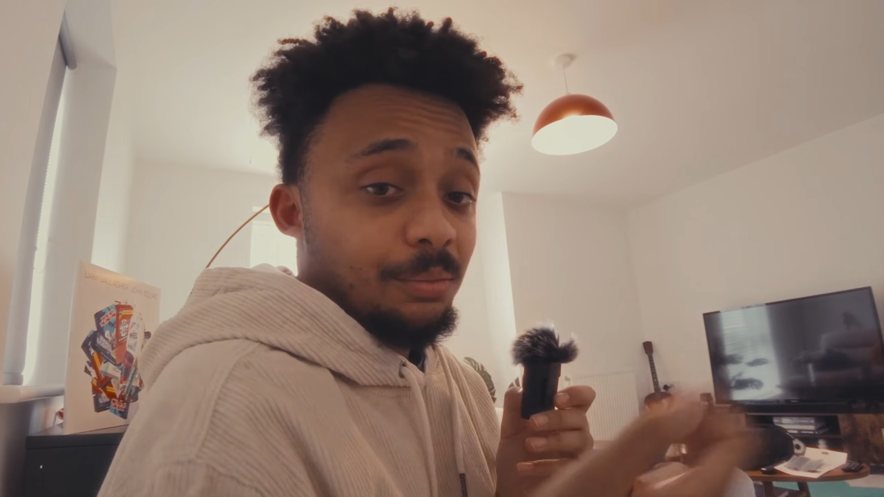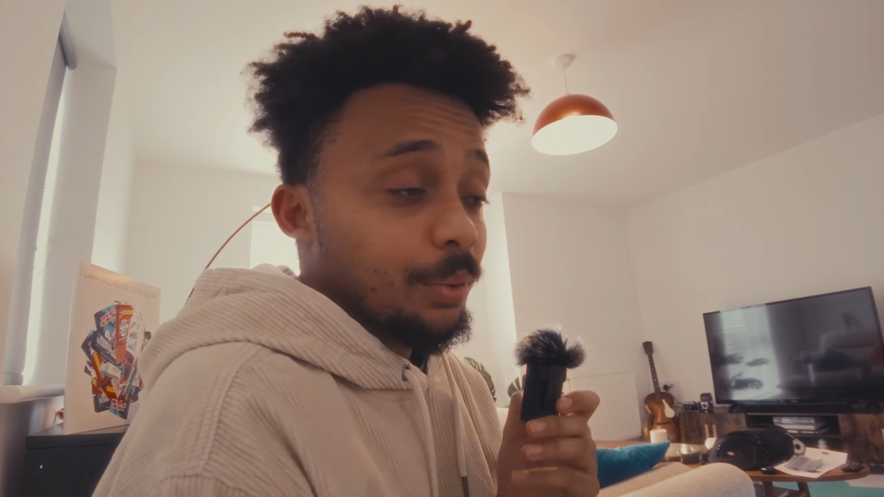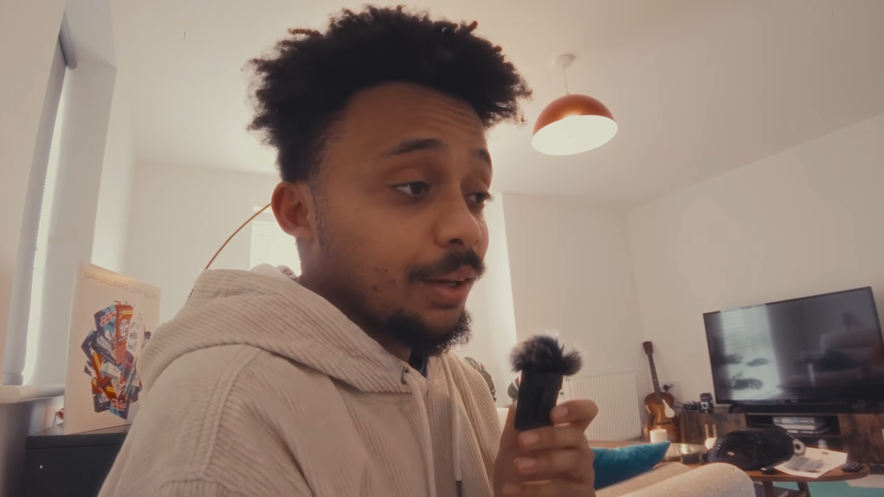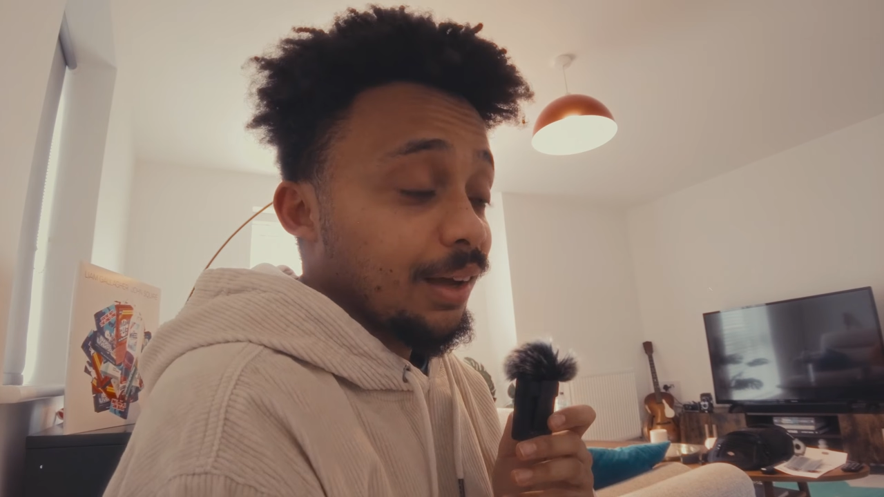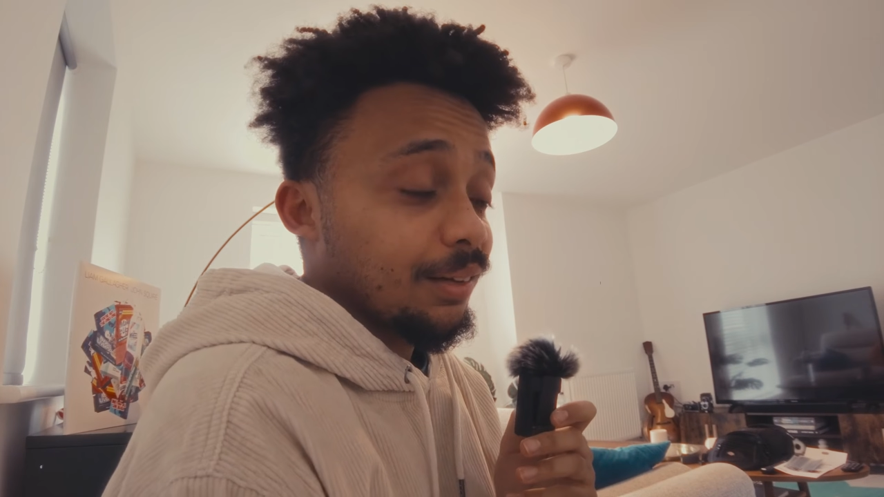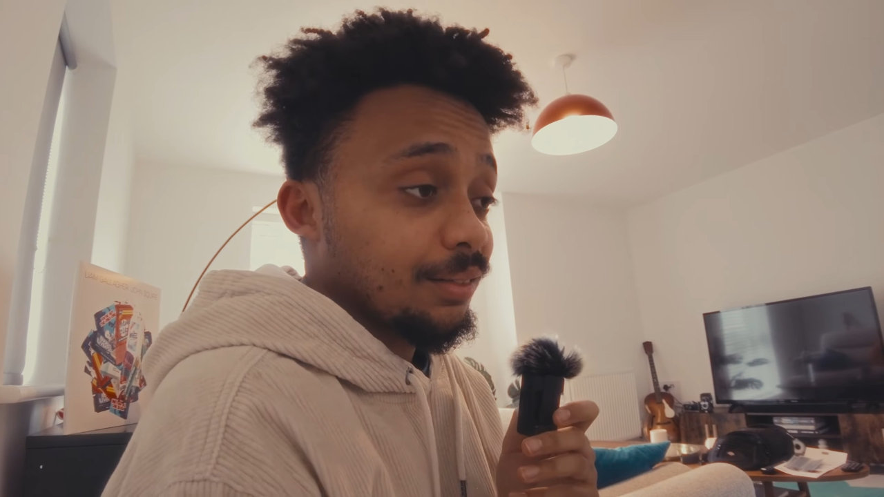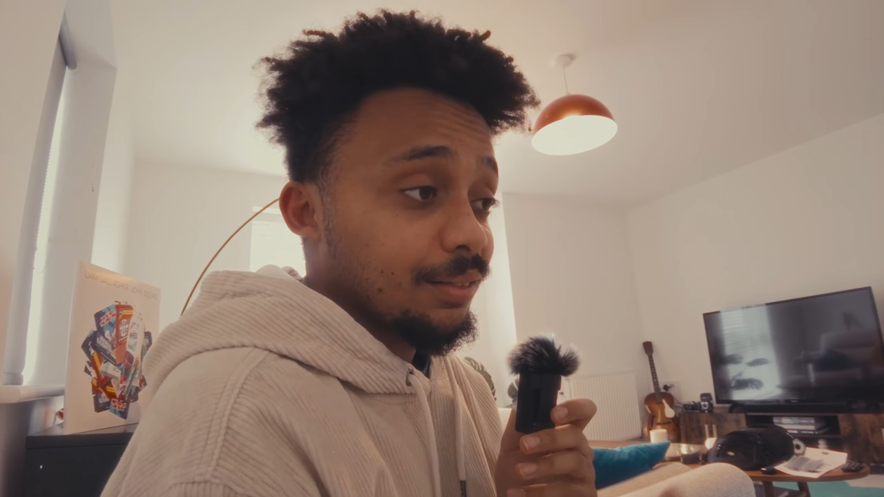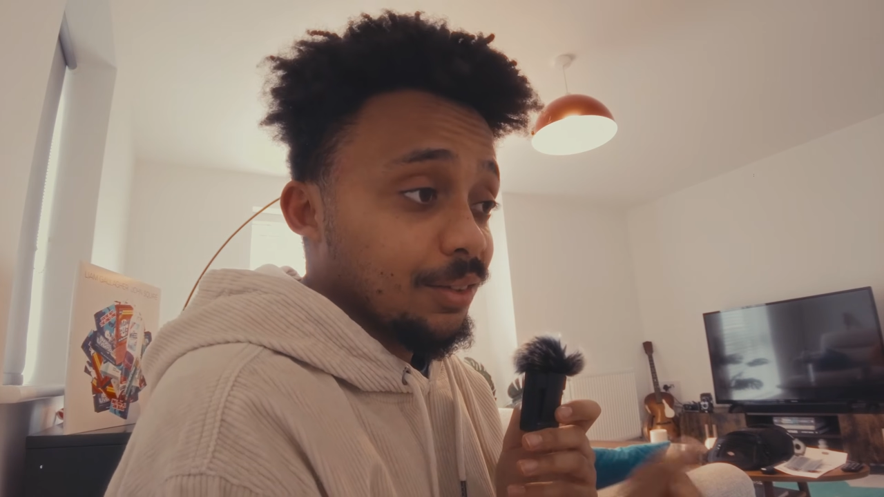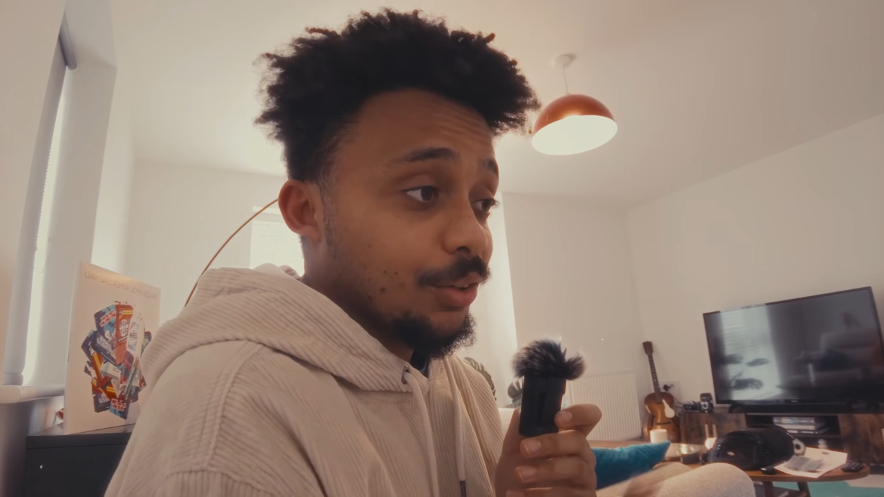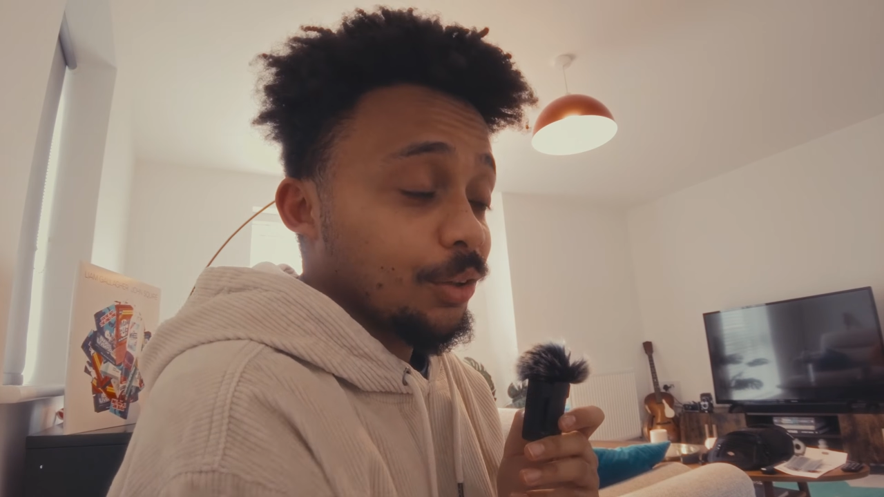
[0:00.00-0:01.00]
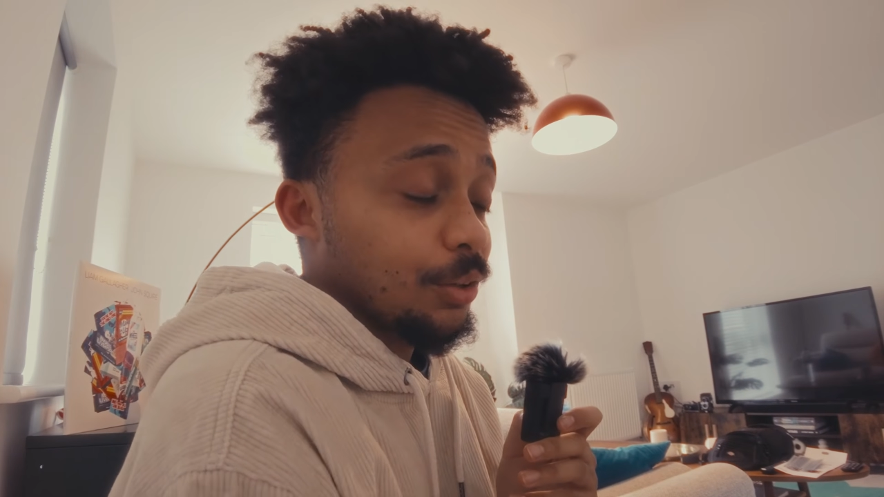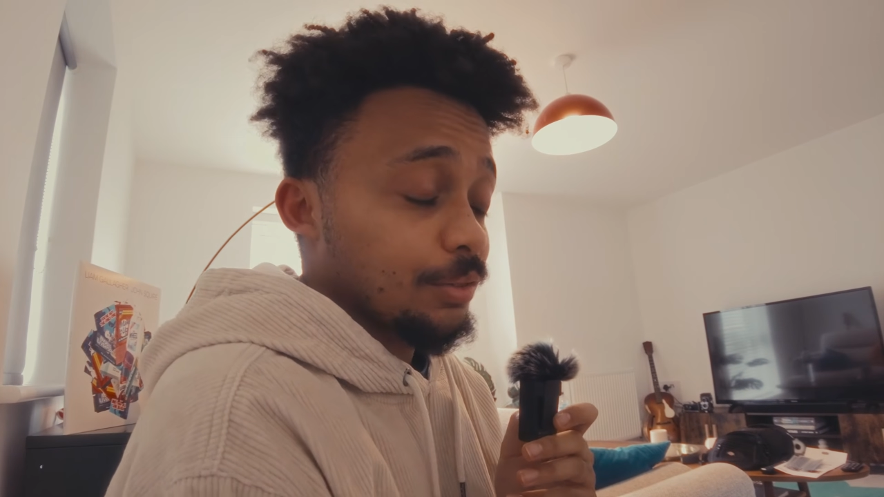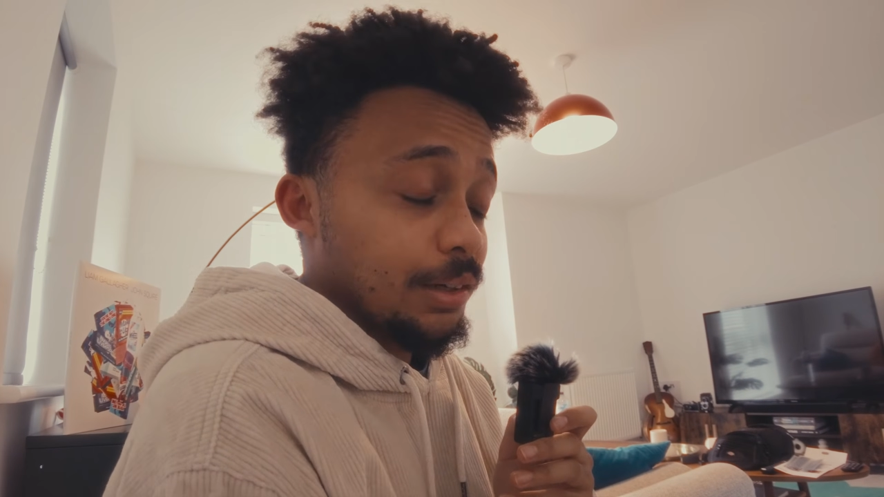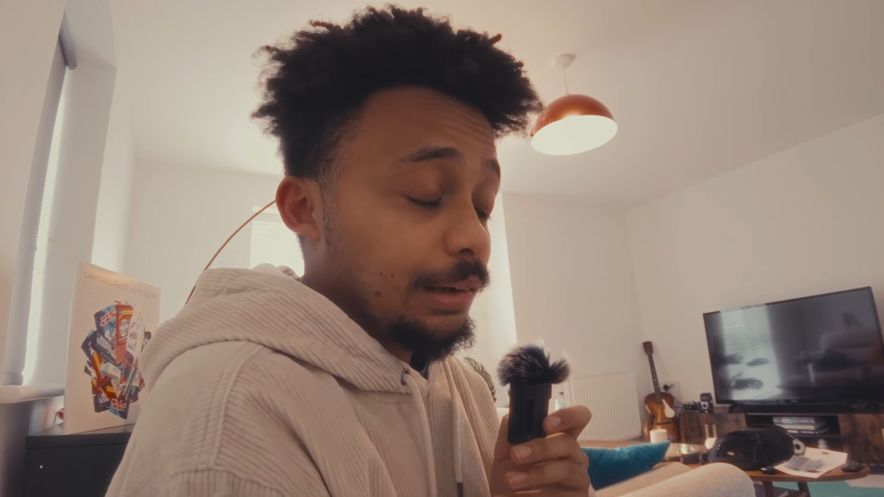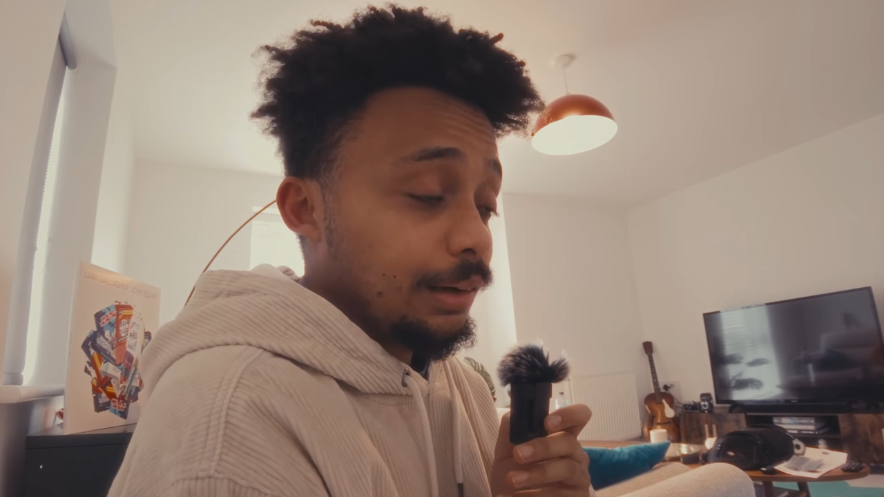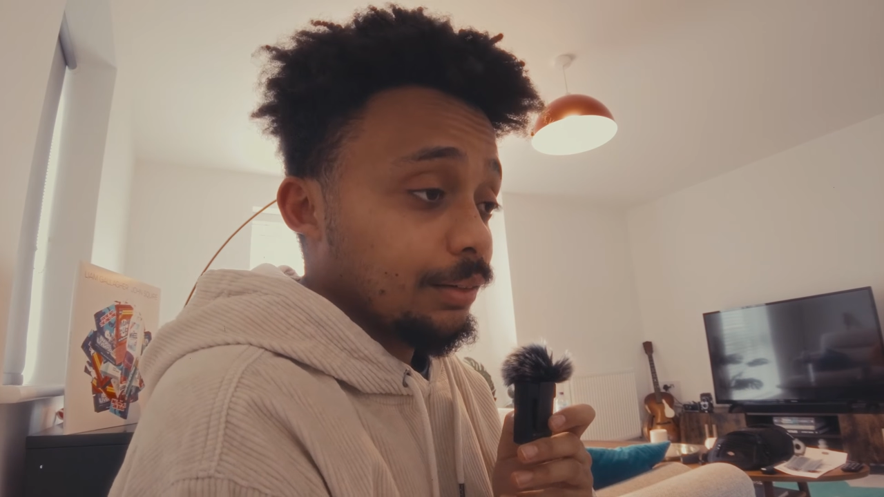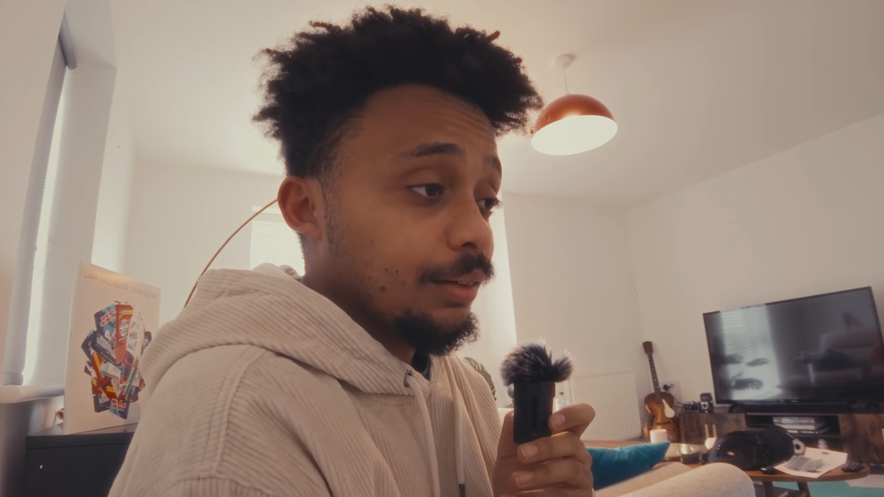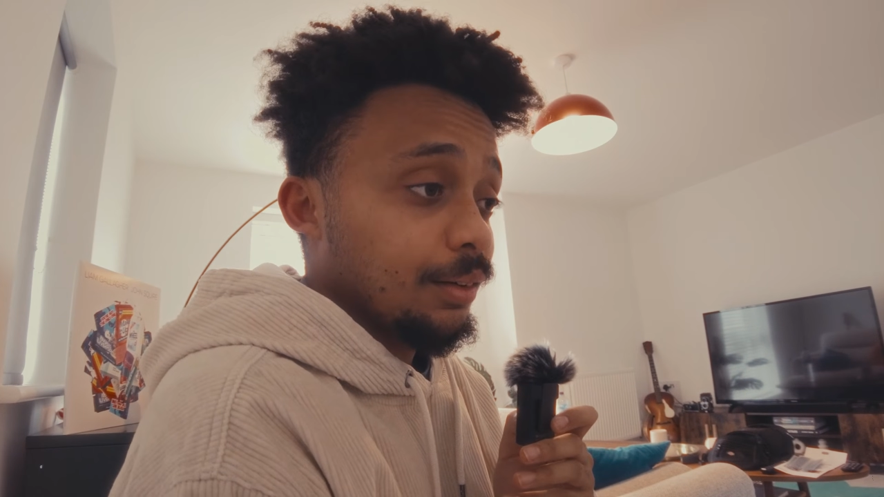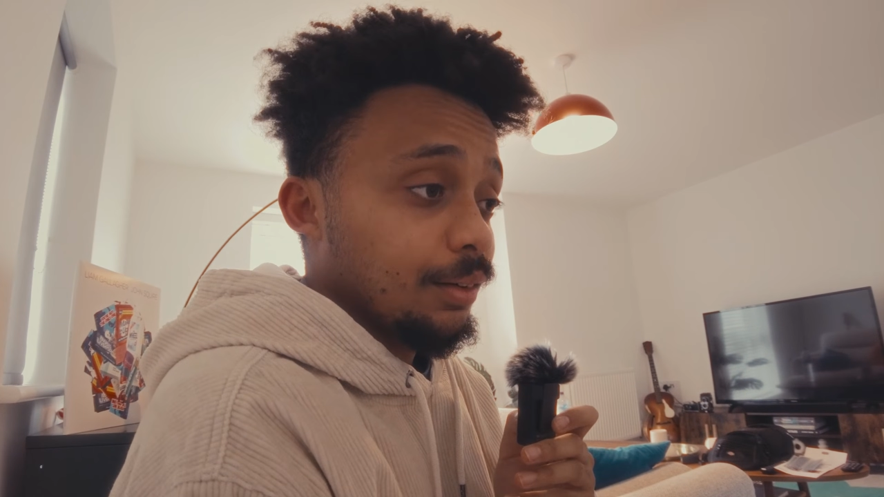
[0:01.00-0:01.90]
put it in, took the photo,